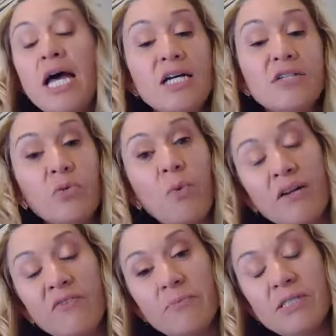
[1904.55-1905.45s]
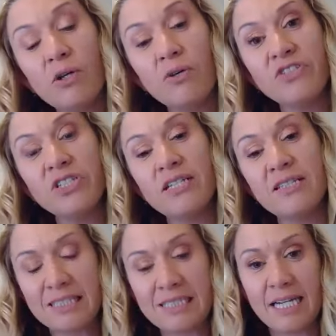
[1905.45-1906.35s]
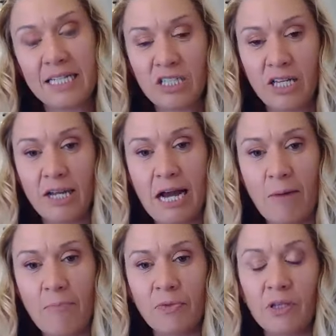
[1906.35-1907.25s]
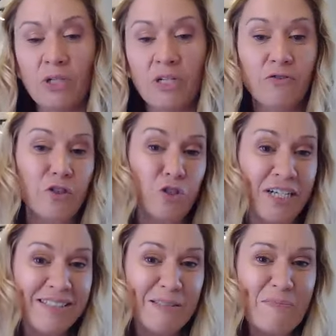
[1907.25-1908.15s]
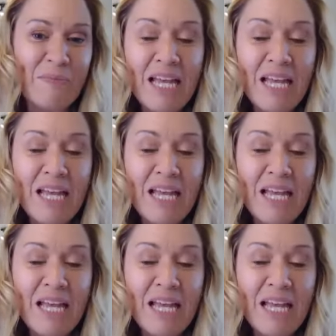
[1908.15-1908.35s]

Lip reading: So one of them is often that at this stage they're looking for a dress.